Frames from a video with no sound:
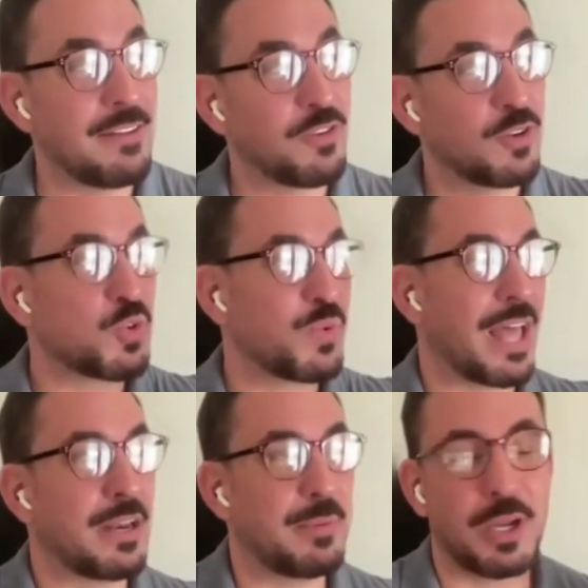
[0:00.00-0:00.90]
And then
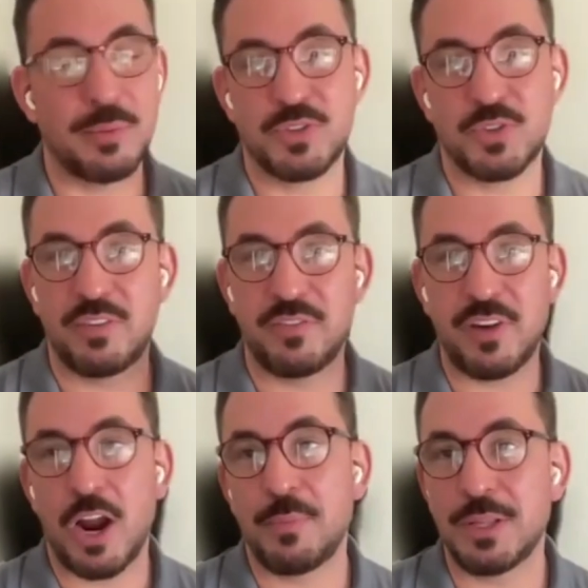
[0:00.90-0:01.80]
virtual reality becomes sort
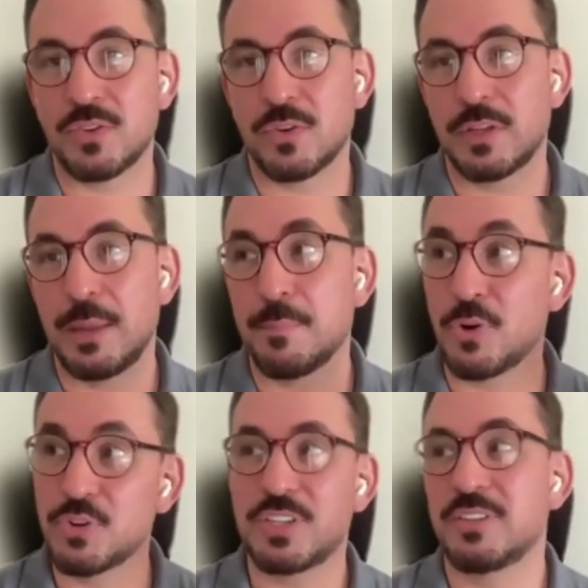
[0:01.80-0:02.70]
of environmental
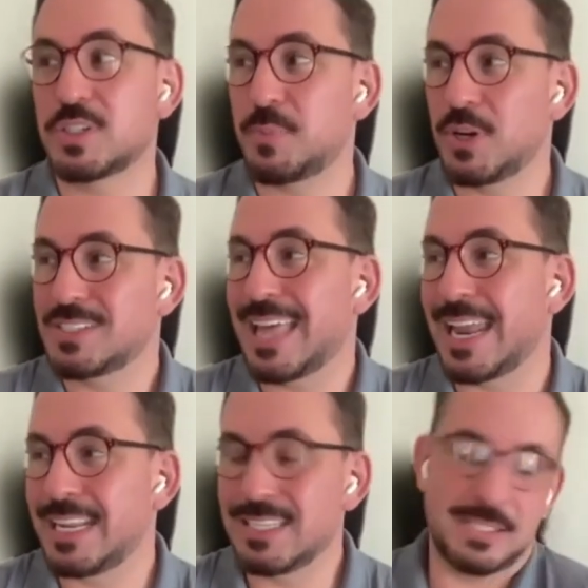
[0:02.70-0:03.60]
immersive
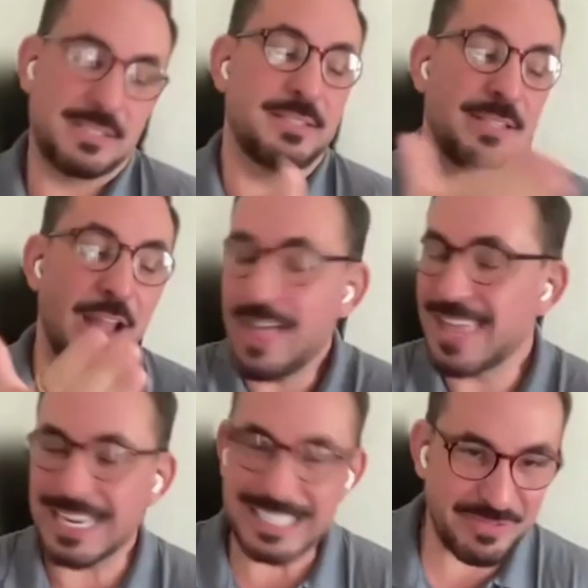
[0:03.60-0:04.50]
experience that is
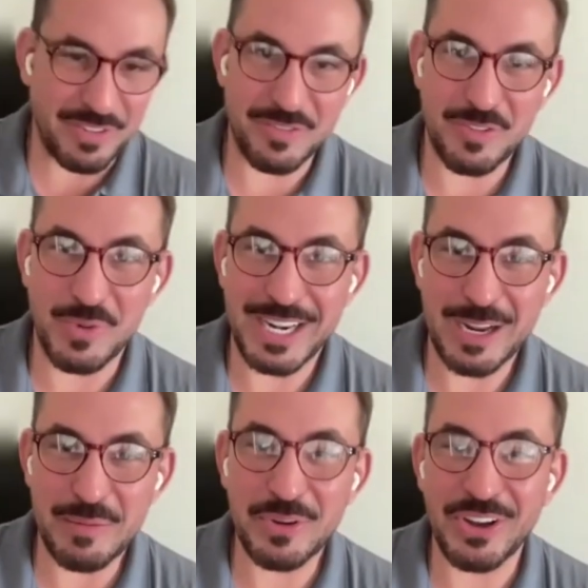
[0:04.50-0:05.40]
not that different
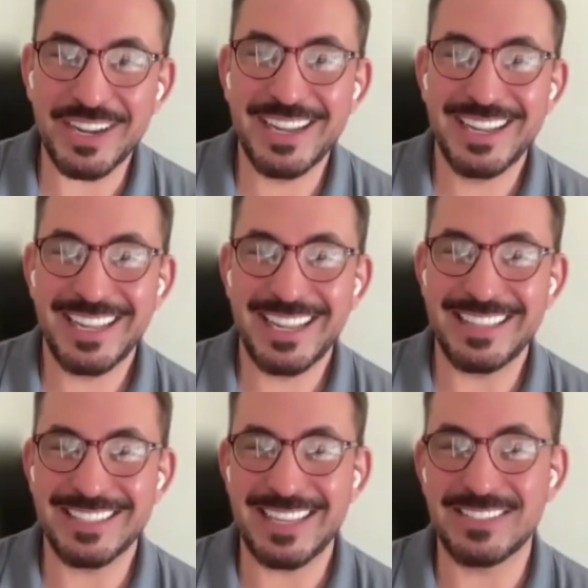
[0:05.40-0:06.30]
from reading a book
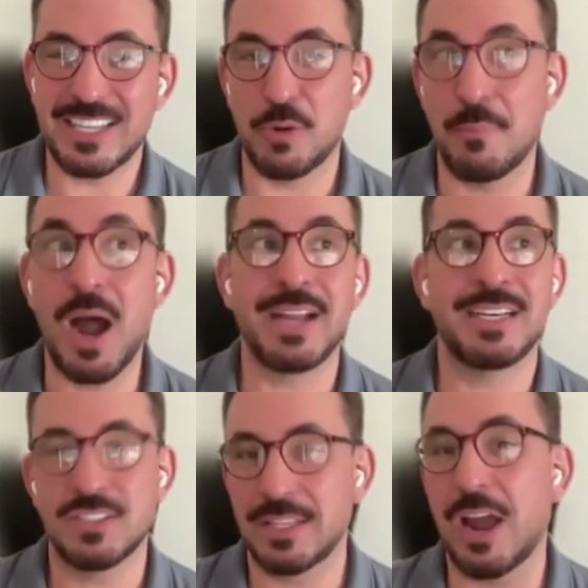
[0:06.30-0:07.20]
in the sense that your
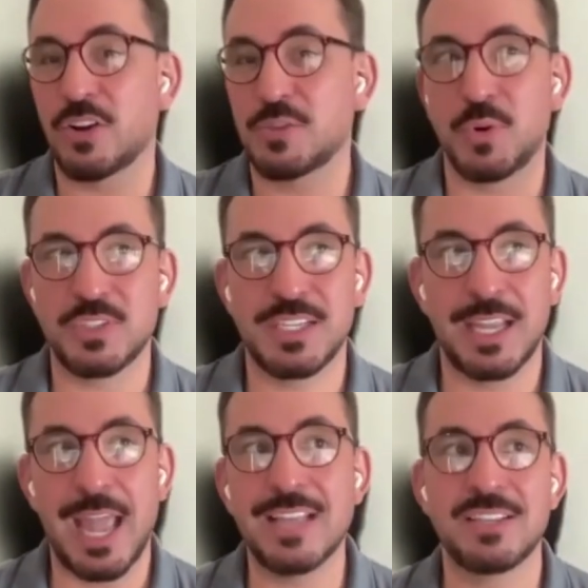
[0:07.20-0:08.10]
mind is now
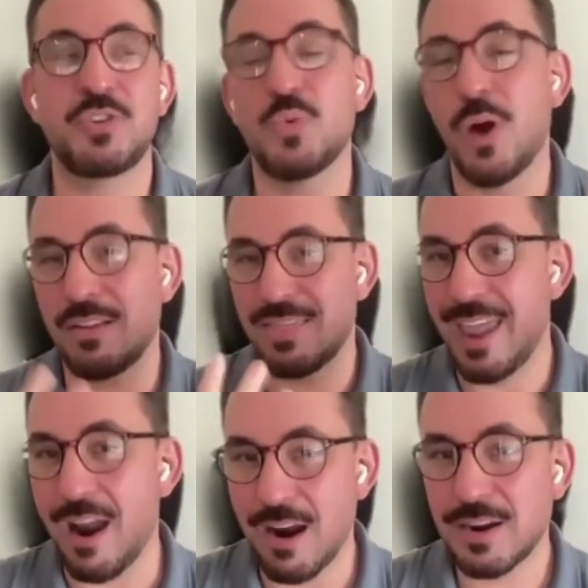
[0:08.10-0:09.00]
experiencing as if you
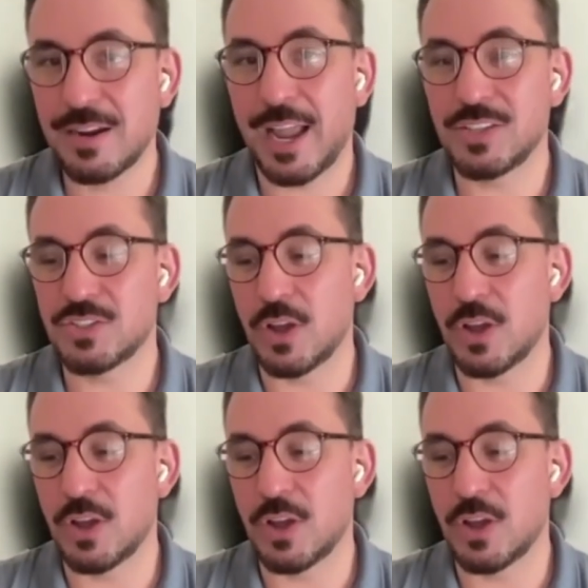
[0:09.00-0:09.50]
are there.